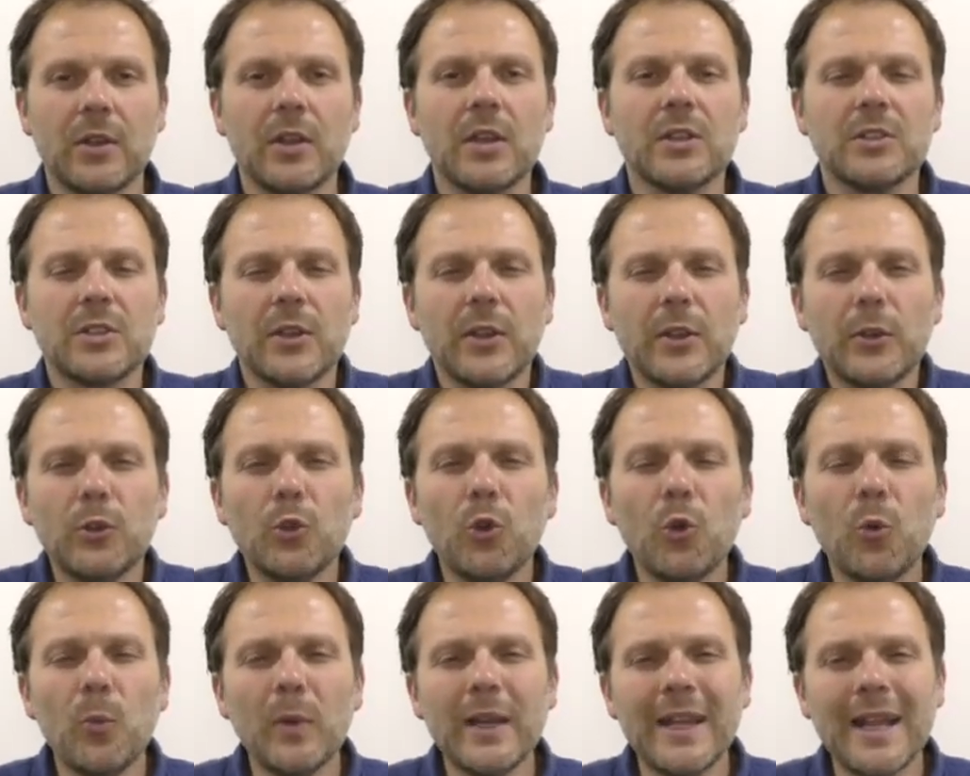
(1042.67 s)
So they're
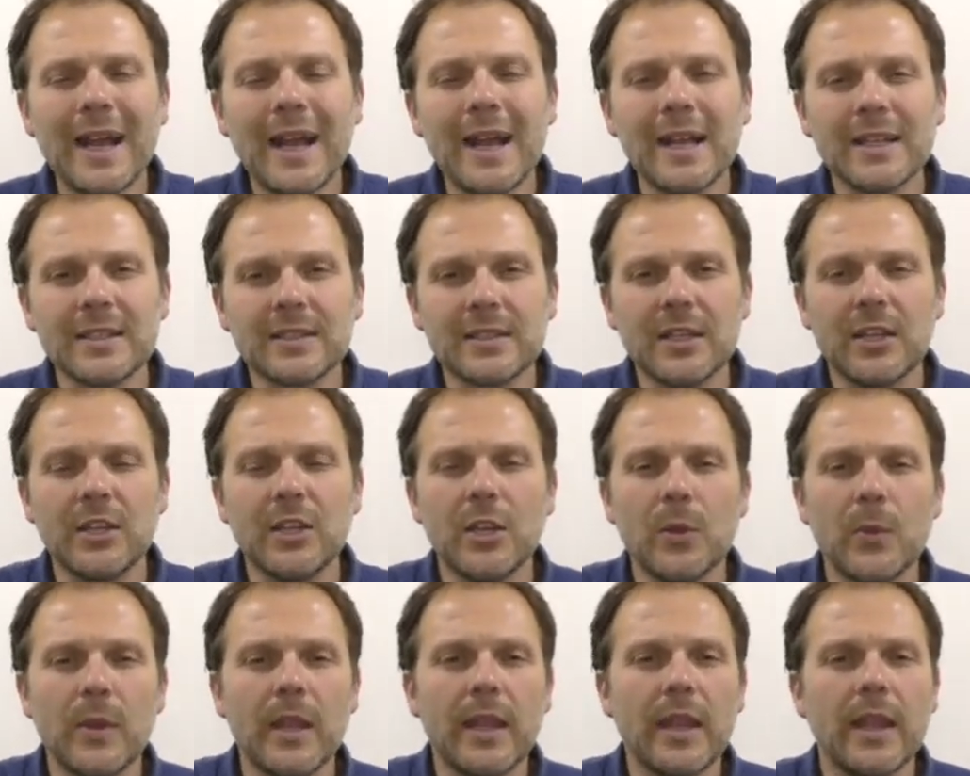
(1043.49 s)
normally asking
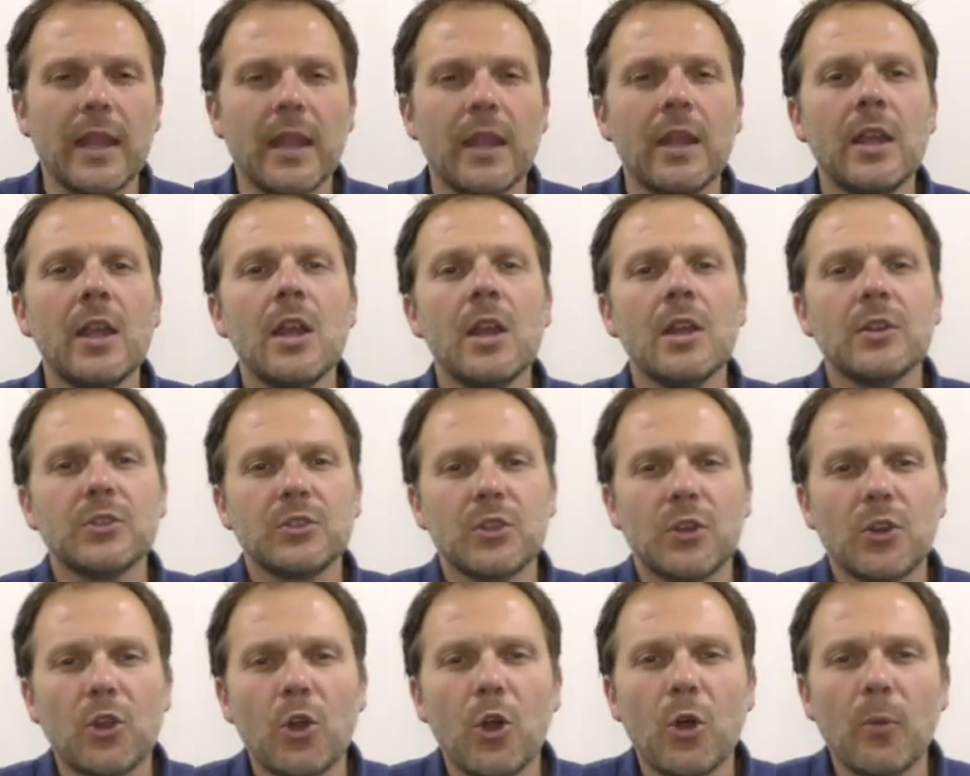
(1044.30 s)
you here
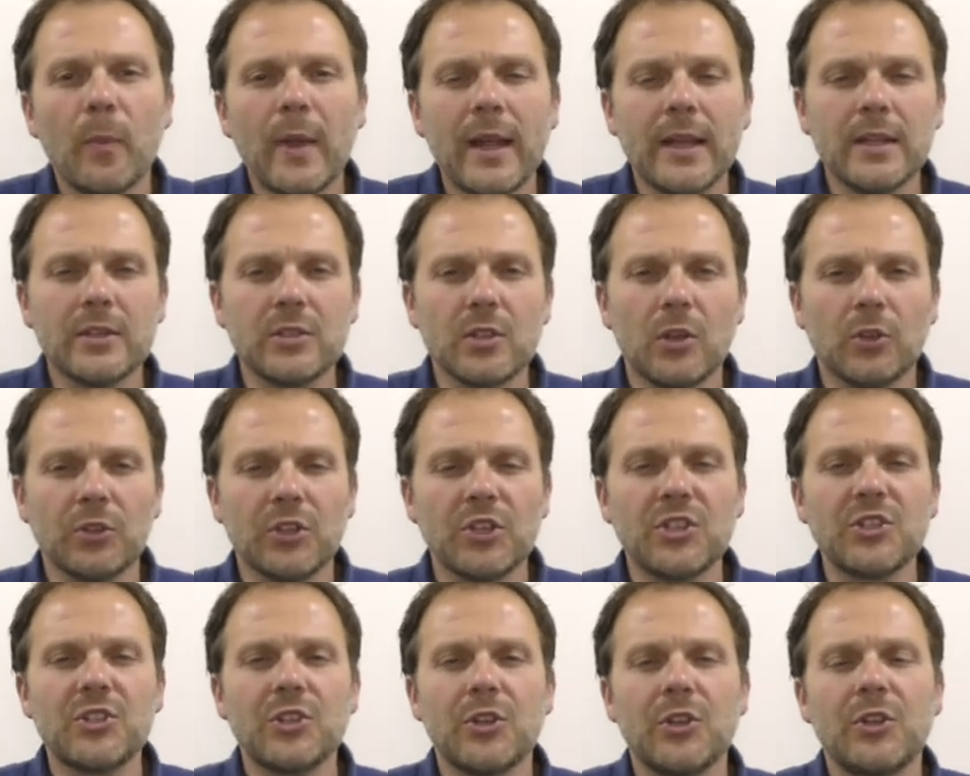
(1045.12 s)
to comment on a
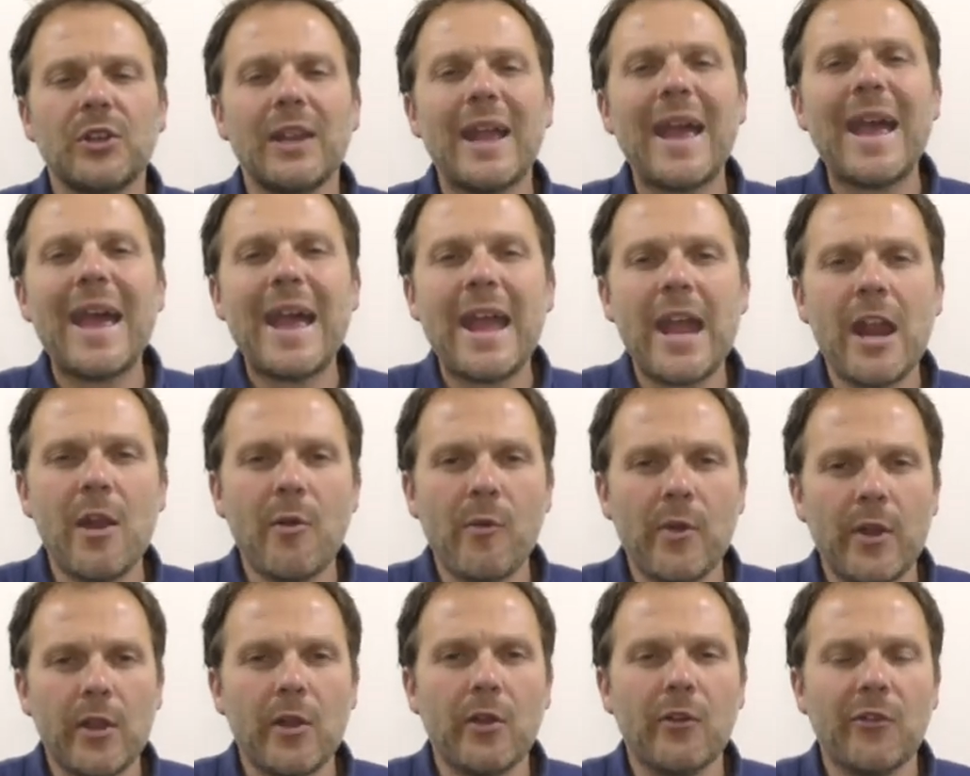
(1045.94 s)
certain
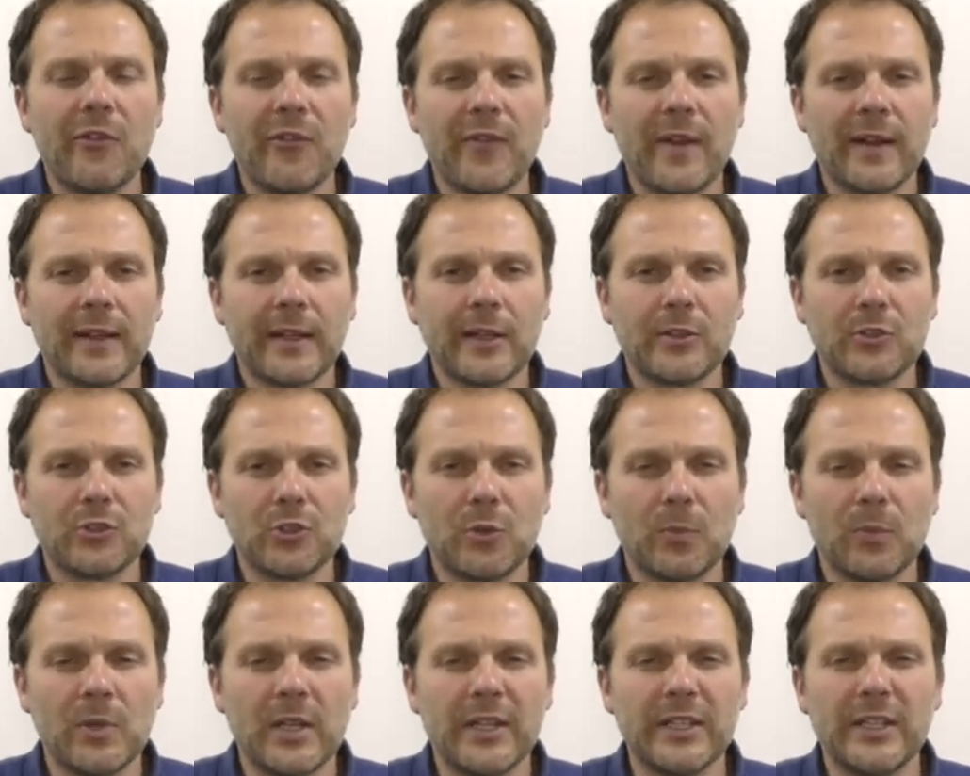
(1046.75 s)
area of financial
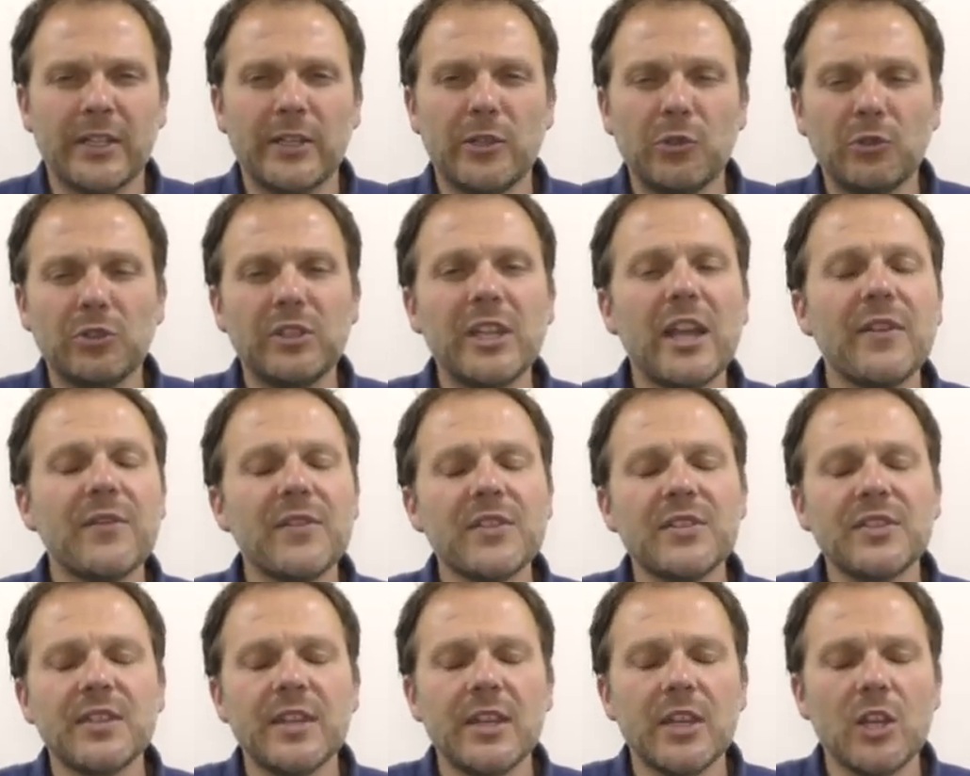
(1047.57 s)
planning. You'll never
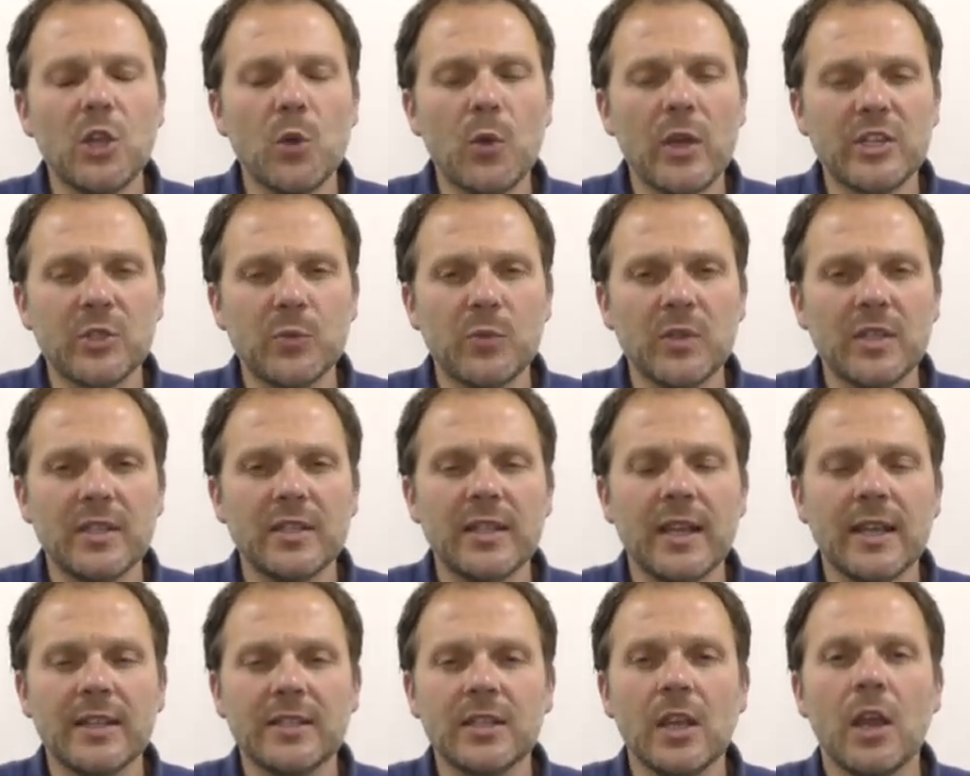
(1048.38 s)
see a question that
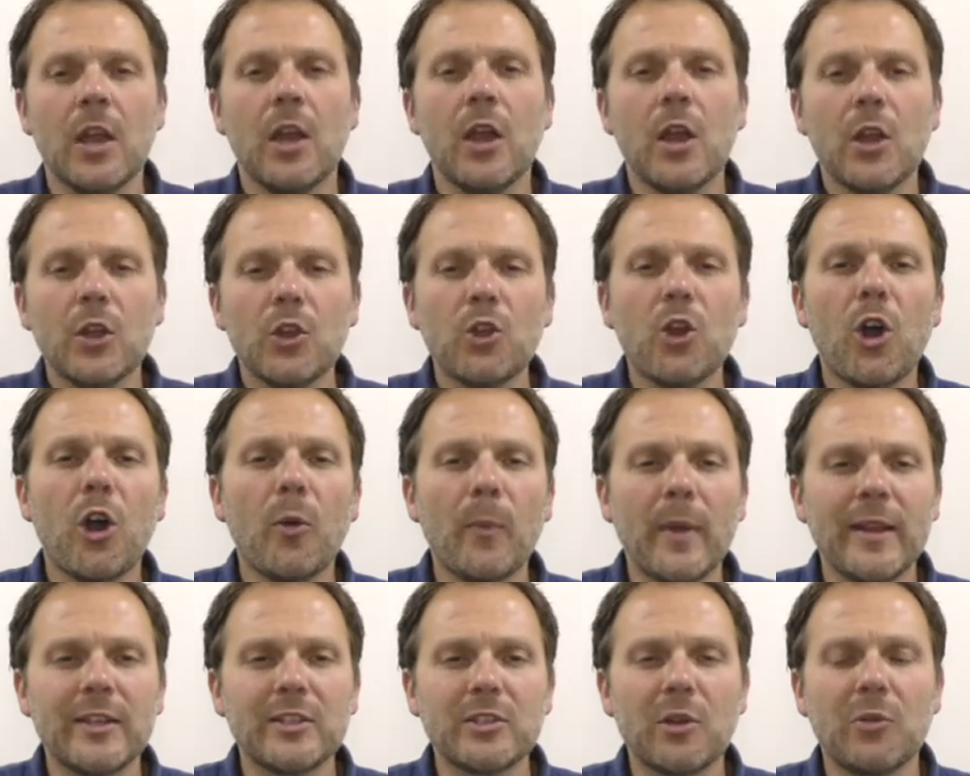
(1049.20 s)
says
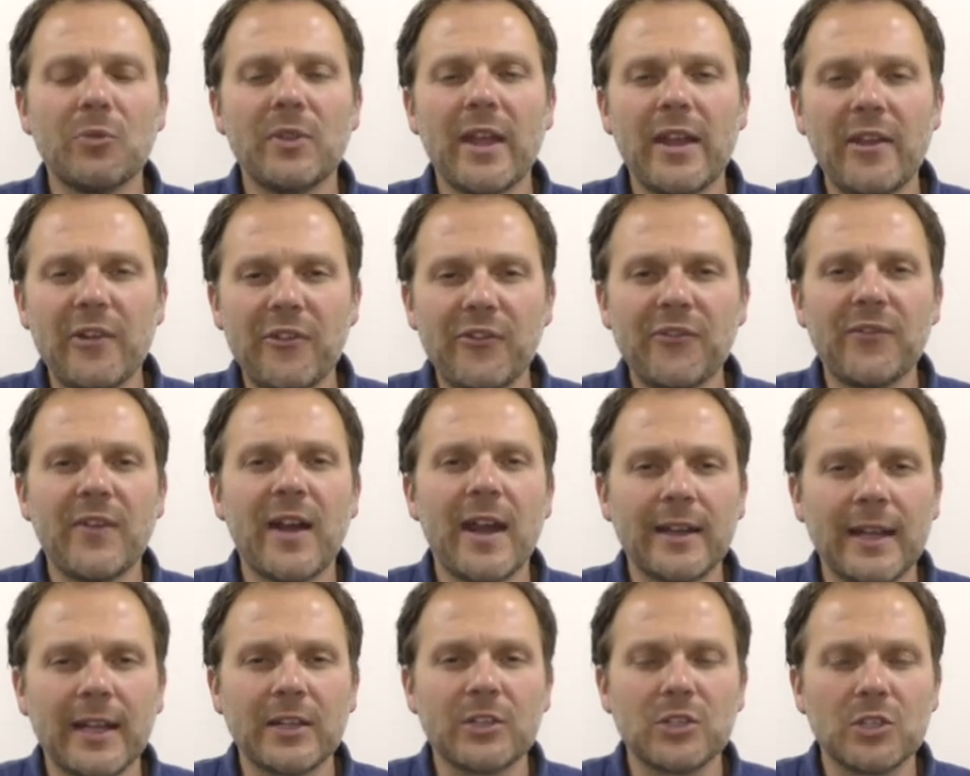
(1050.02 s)
comment on their
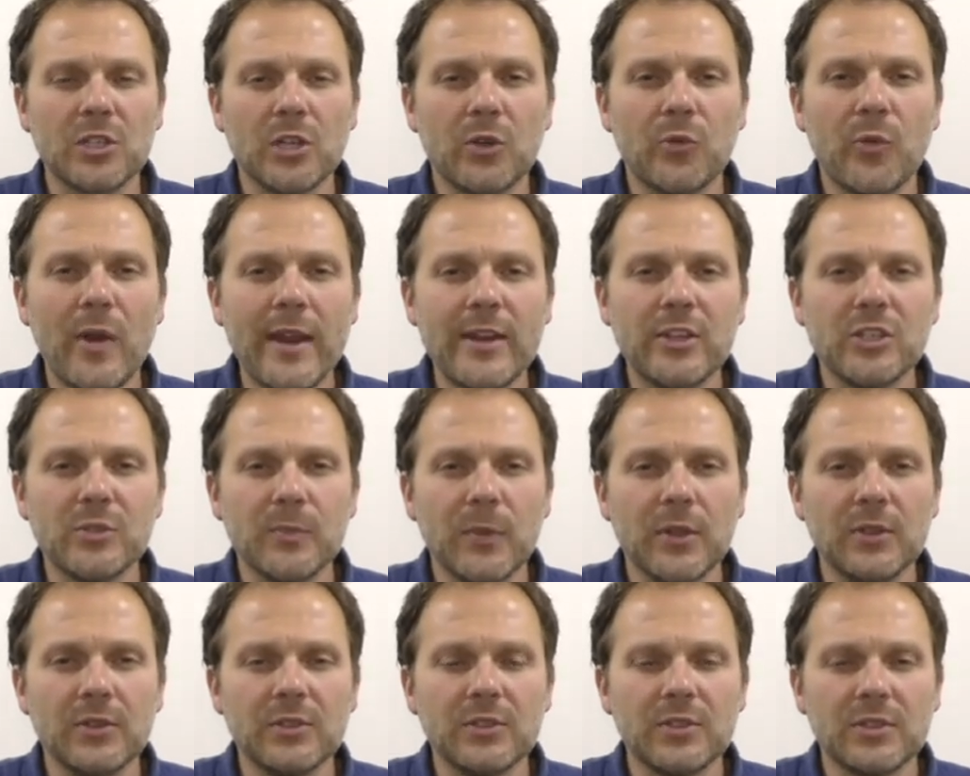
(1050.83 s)
financial
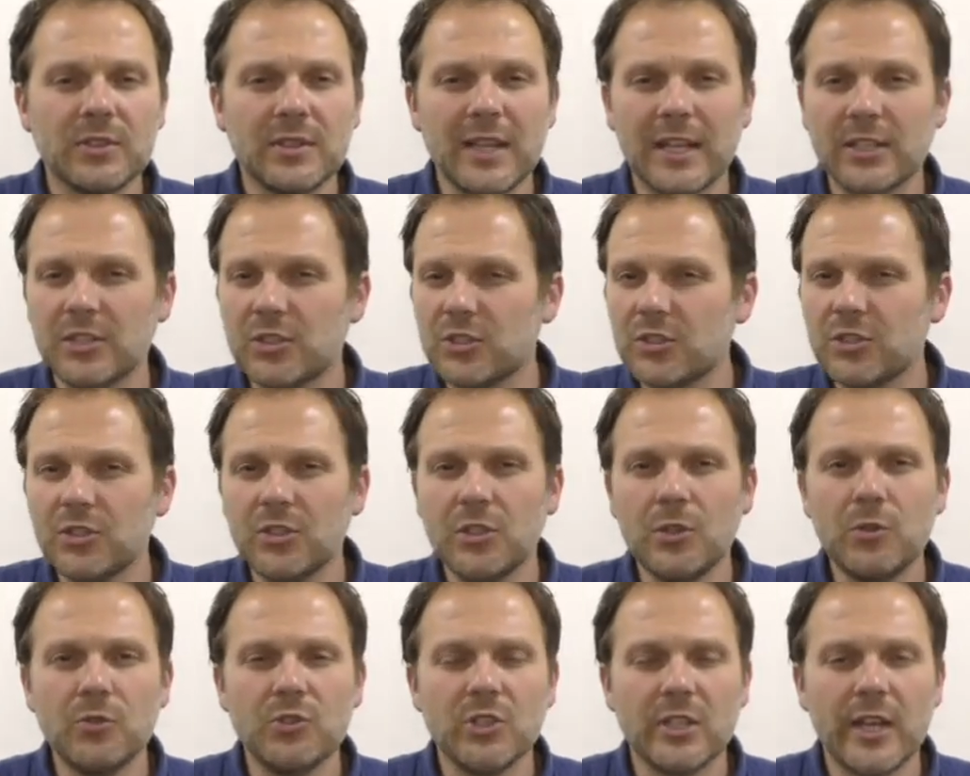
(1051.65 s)
arrangements. That's
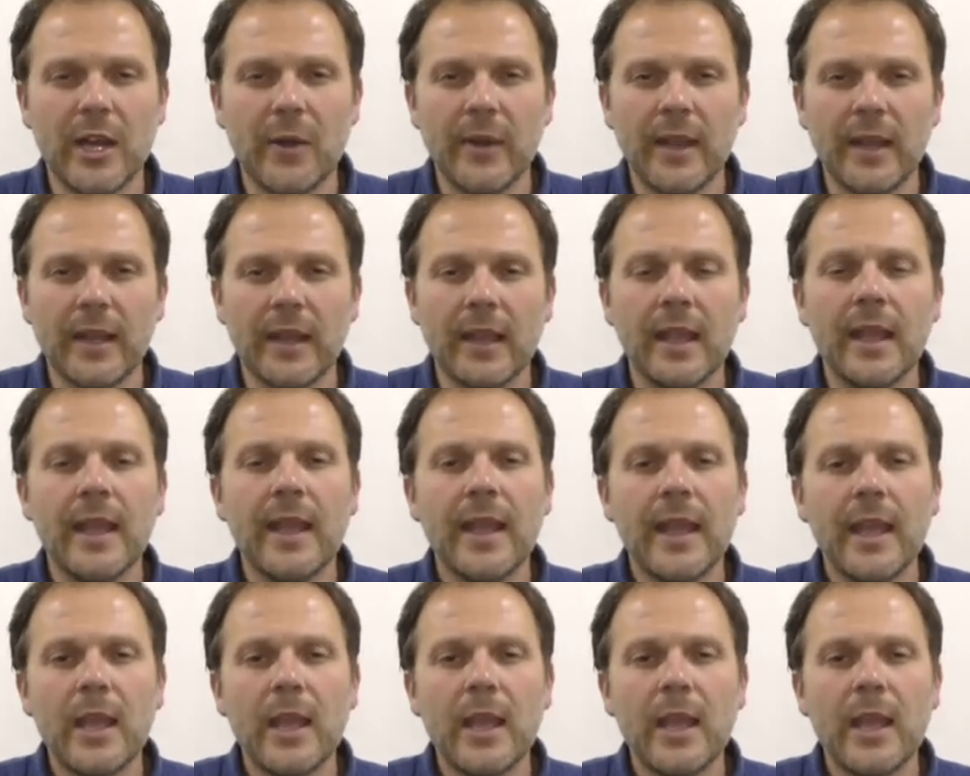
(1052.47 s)
too generic.